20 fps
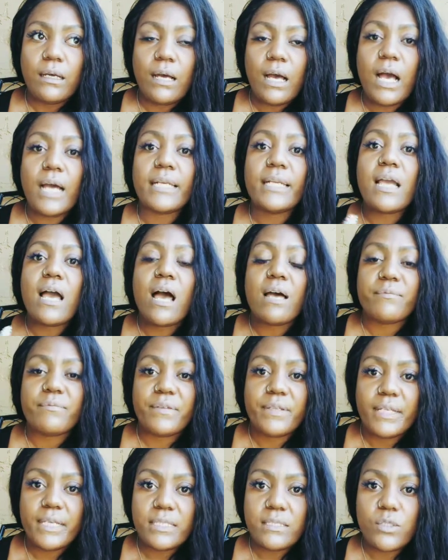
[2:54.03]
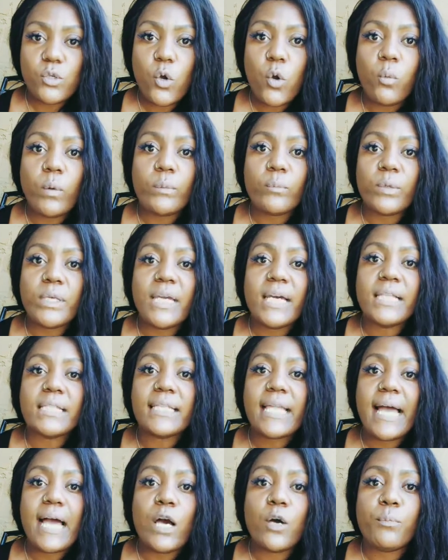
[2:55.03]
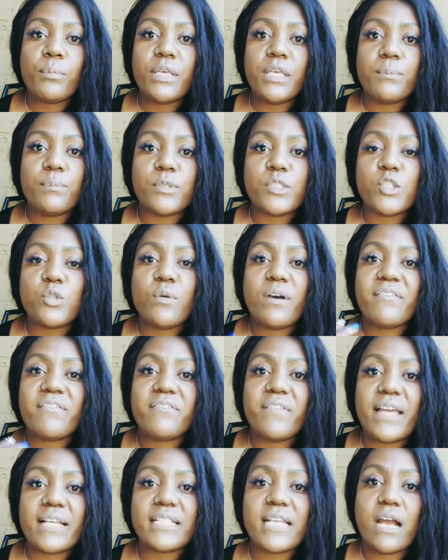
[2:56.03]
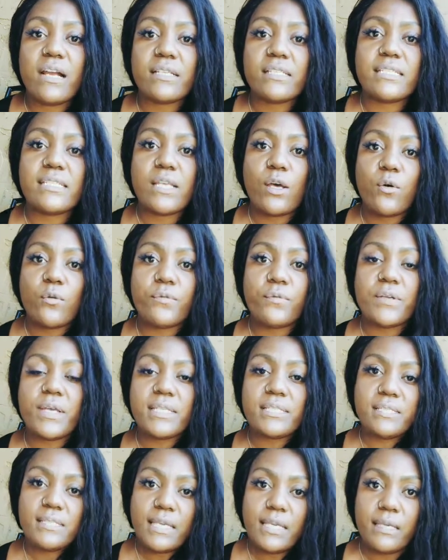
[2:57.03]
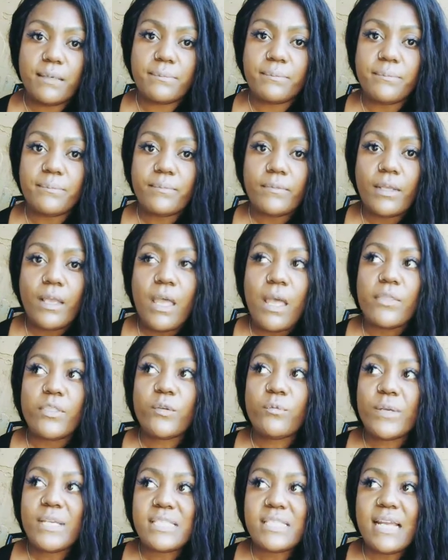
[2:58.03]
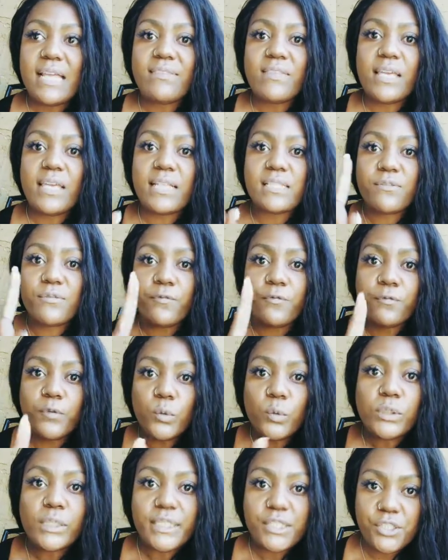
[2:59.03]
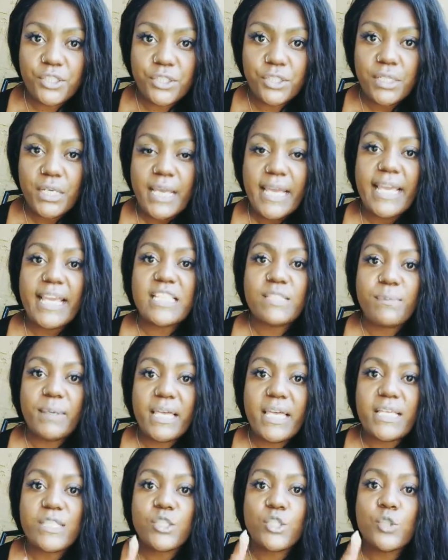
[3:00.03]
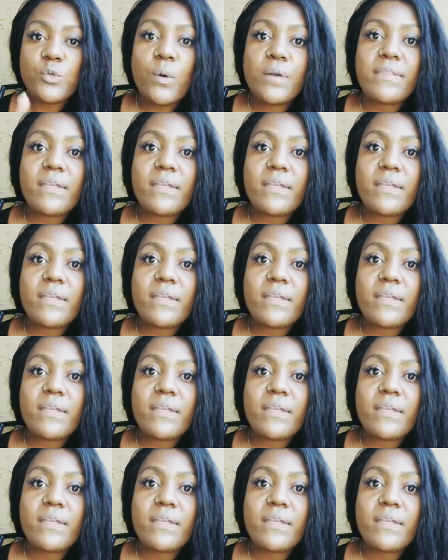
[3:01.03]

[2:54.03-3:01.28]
unconfident, or when we allow people to affect our self-esteem. The reason I think it's foolish is because you are